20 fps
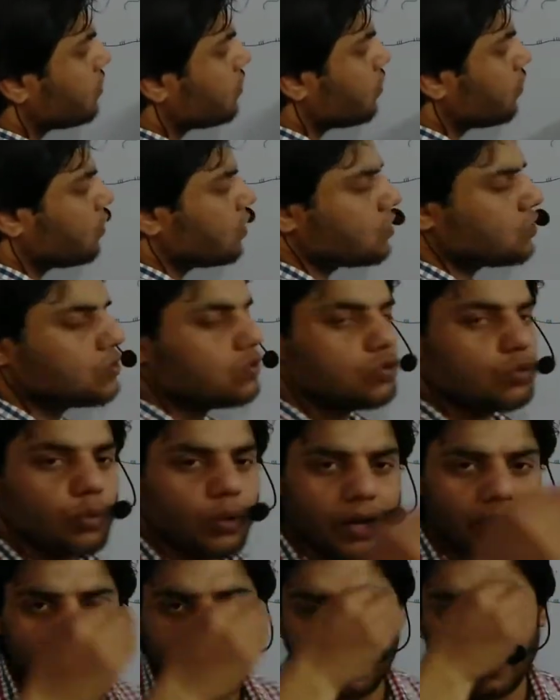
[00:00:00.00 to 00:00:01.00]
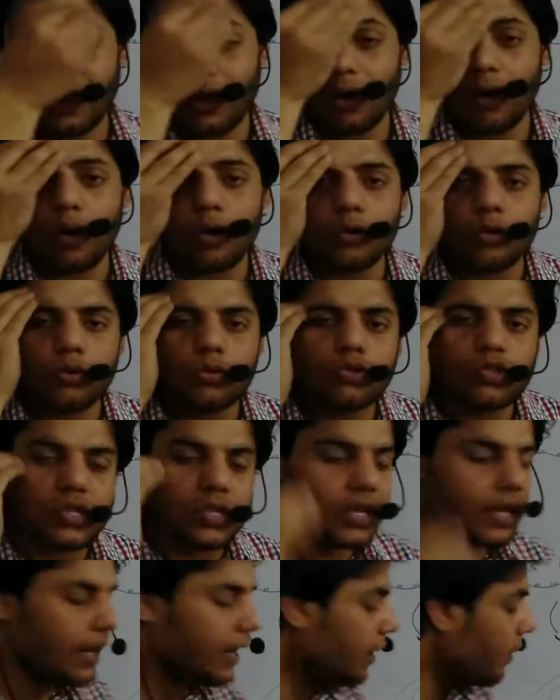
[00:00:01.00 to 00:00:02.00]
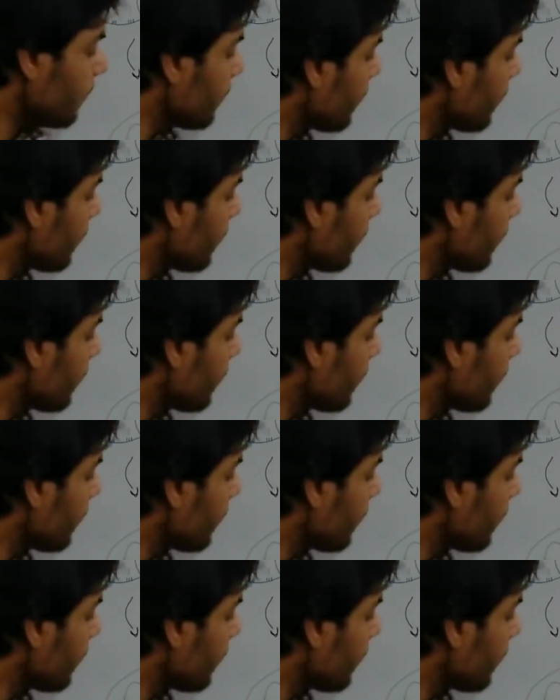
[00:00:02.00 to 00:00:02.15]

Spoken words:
to this UAA or UGA.